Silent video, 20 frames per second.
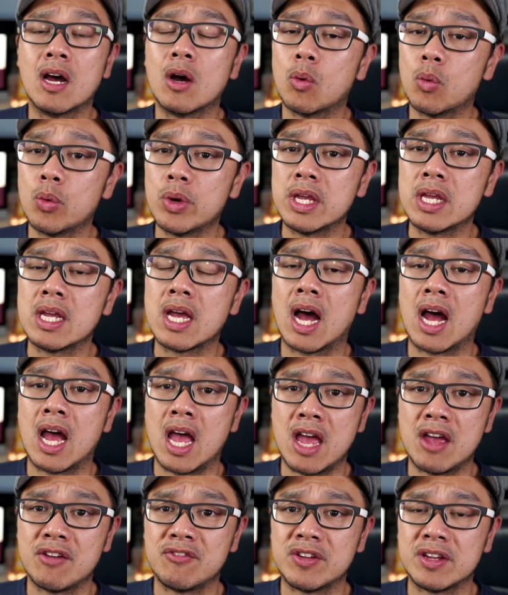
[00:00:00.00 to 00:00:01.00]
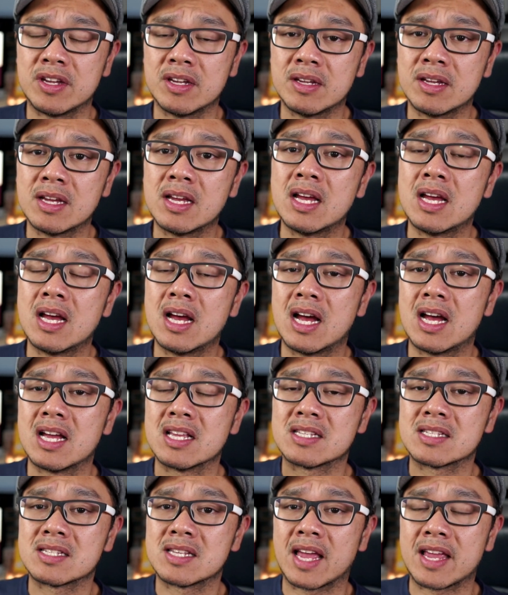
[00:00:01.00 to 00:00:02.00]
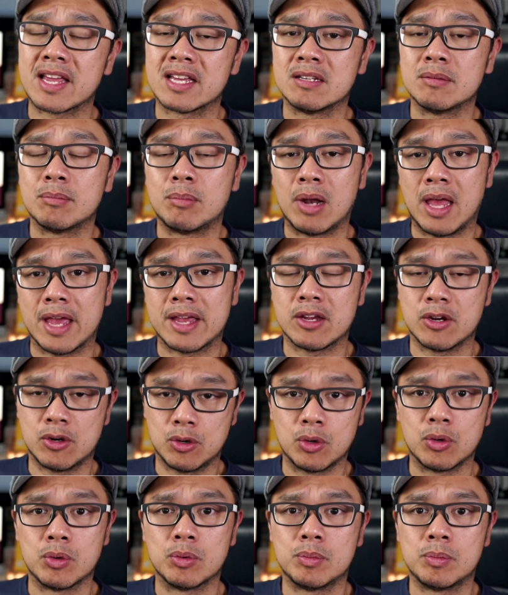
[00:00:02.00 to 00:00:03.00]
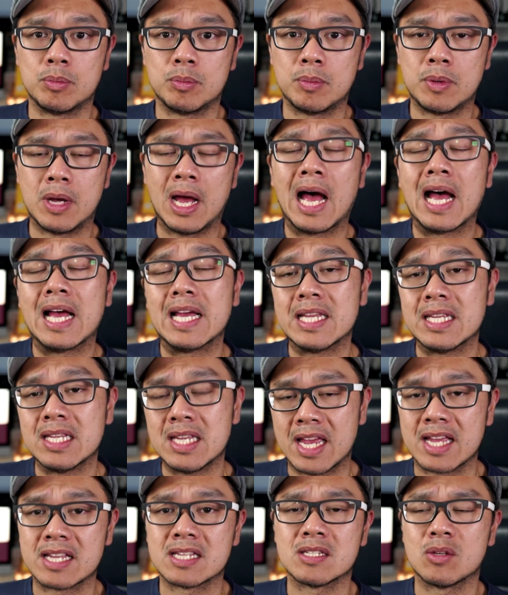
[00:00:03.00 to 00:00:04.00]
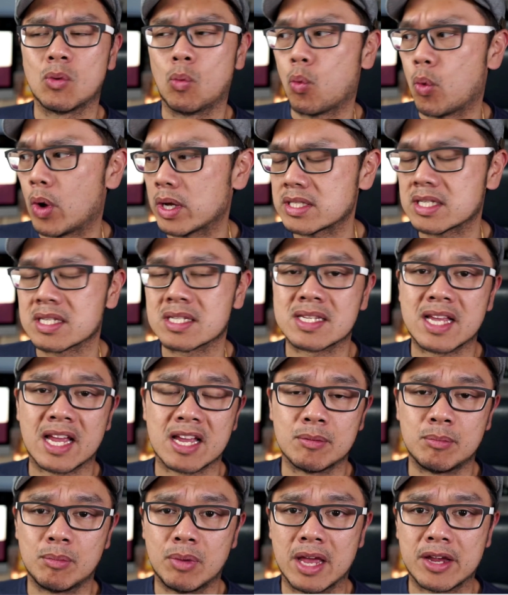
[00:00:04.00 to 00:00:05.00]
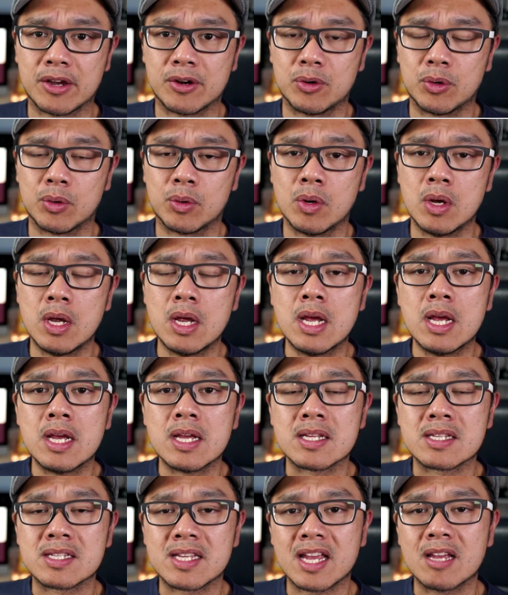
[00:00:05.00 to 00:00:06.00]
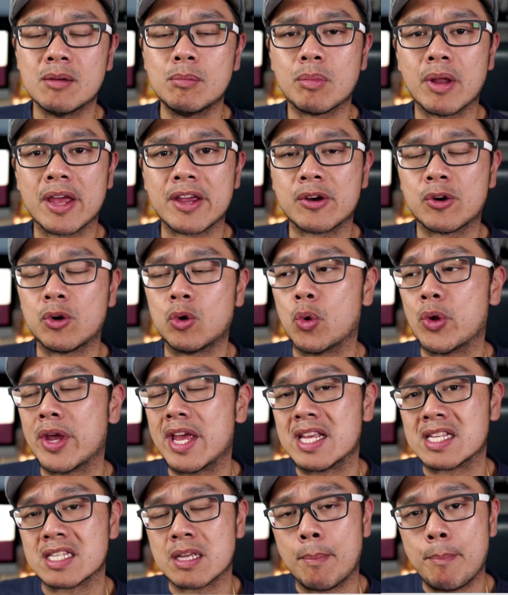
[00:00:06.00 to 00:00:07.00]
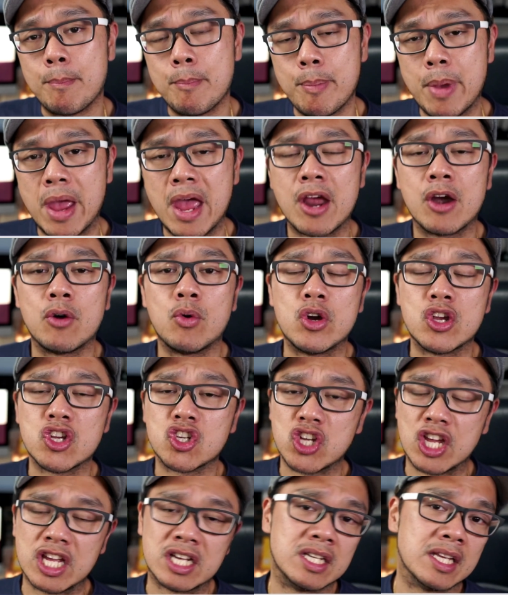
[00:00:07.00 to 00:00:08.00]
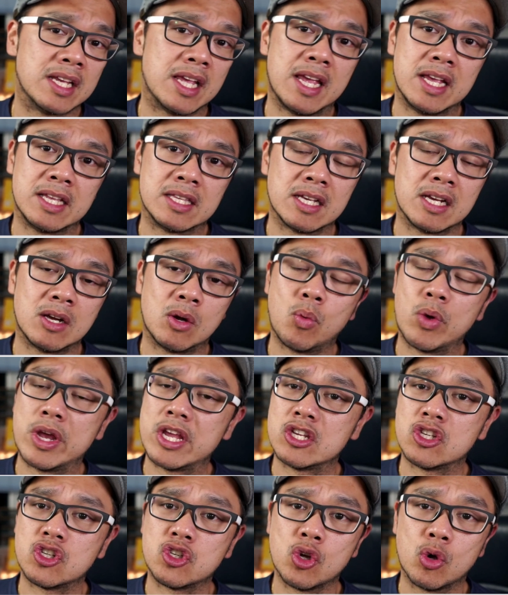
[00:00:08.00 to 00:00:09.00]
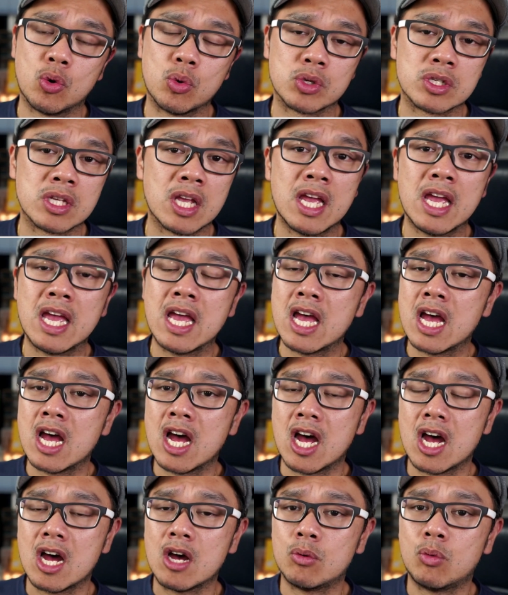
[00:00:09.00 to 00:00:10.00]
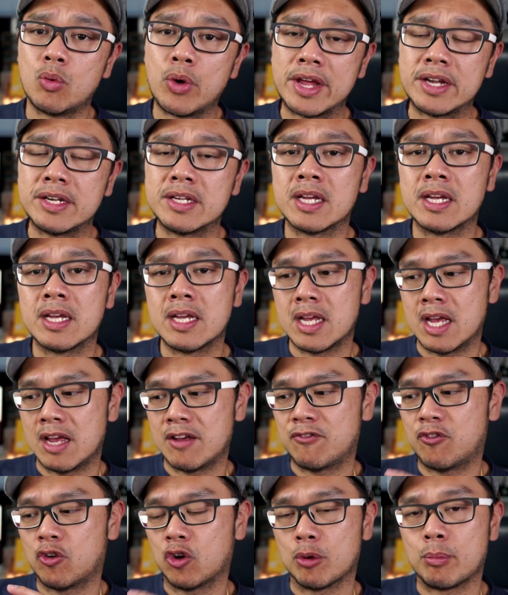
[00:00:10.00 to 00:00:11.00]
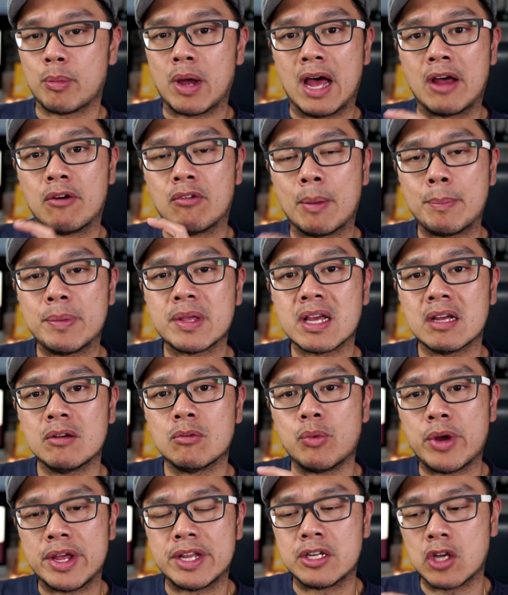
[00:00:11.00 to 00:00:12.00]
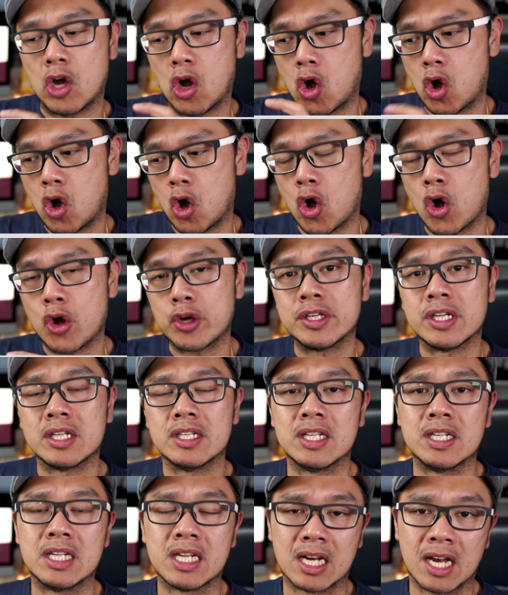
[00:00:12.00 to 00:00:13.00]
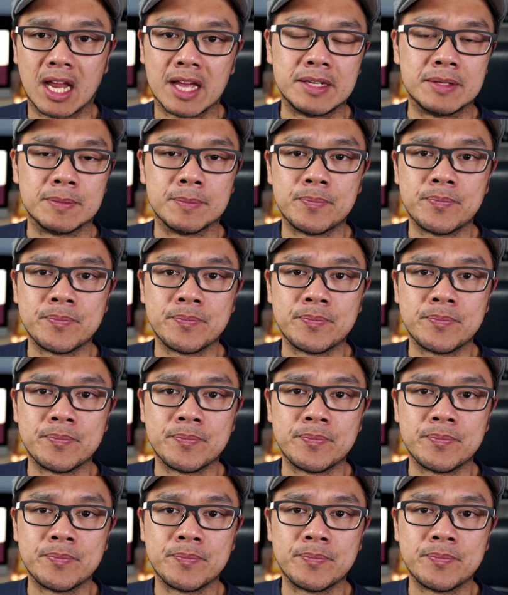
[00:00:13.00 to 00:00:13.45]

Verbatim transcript: We are having a second black crow. Yes, what's a second black crow? Second black crow is a bearish indicator where it shows a red followed by a replica red on the decline.